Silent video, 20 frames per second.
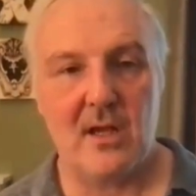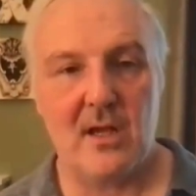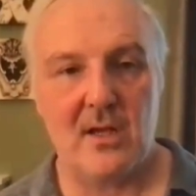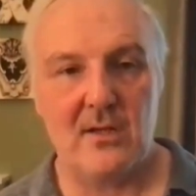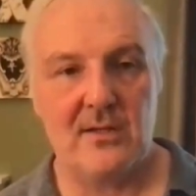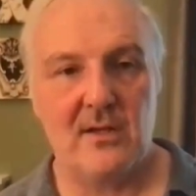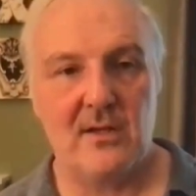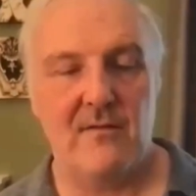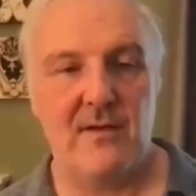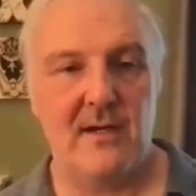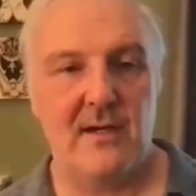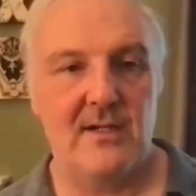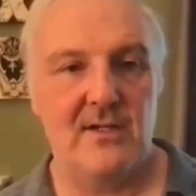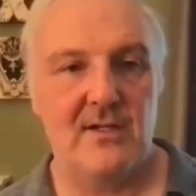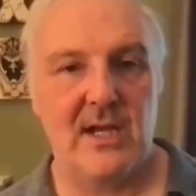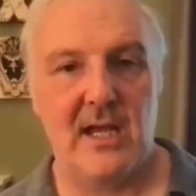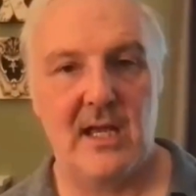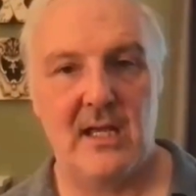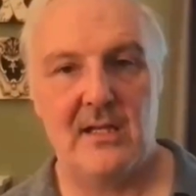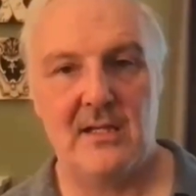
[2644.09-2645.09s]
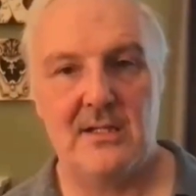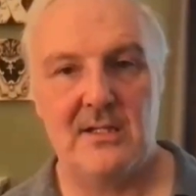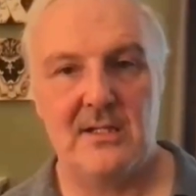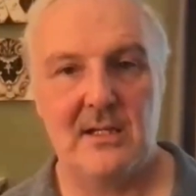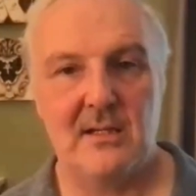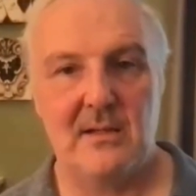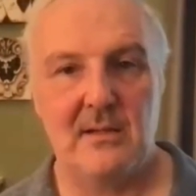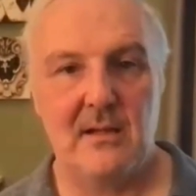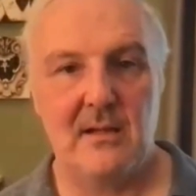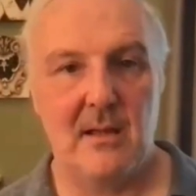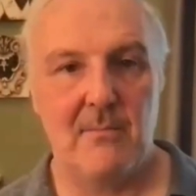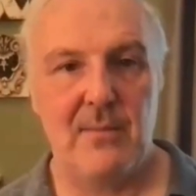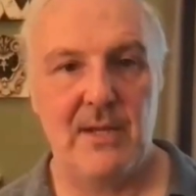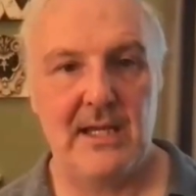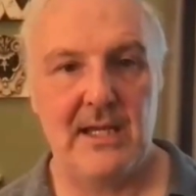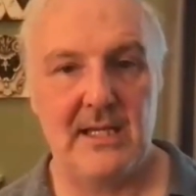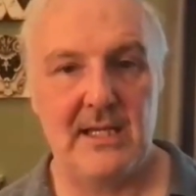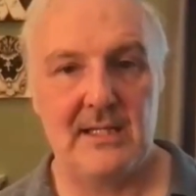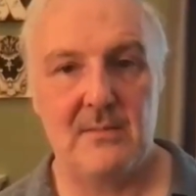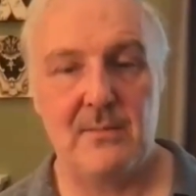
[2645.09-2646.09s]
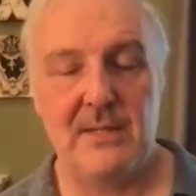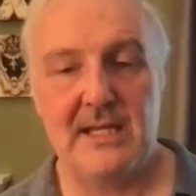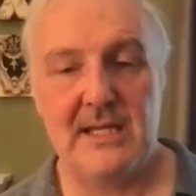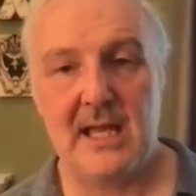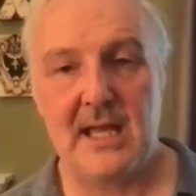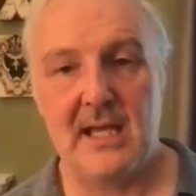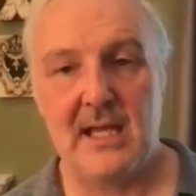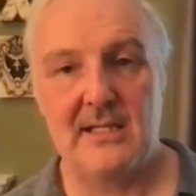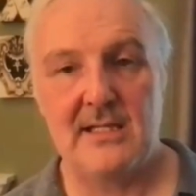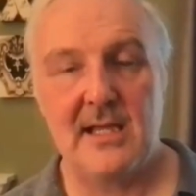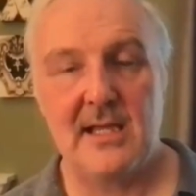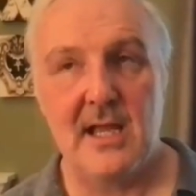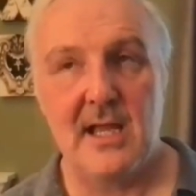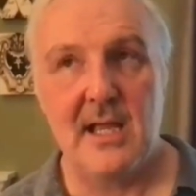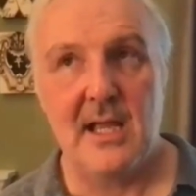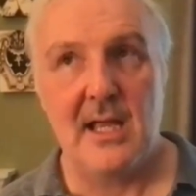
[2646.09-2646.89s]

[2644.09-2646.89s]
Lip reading: also a very challenging piece because